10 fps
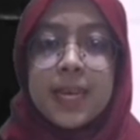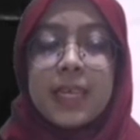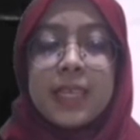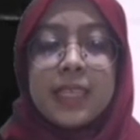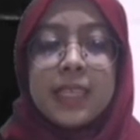
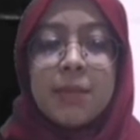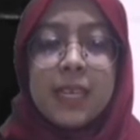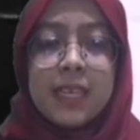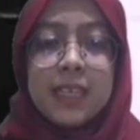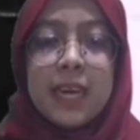
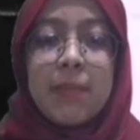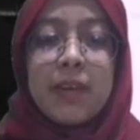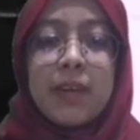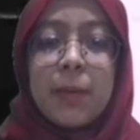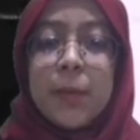Similar
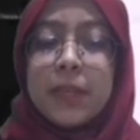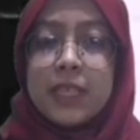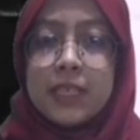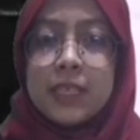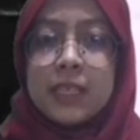chemical
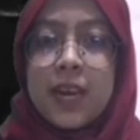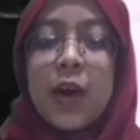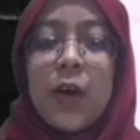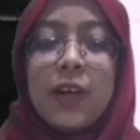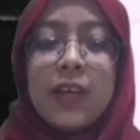properties.
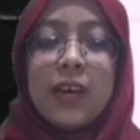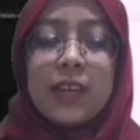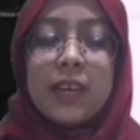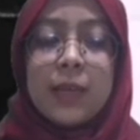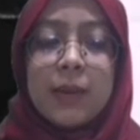All
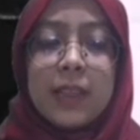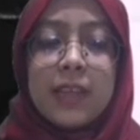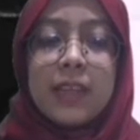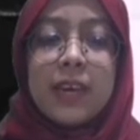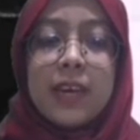alkali
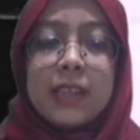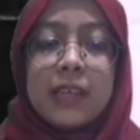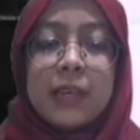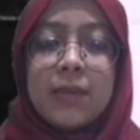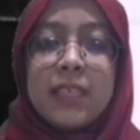metals
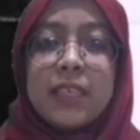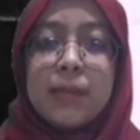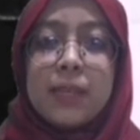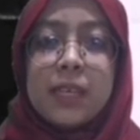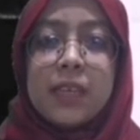exhibit
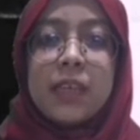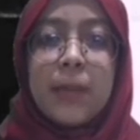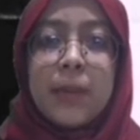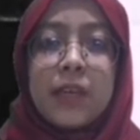similar chemical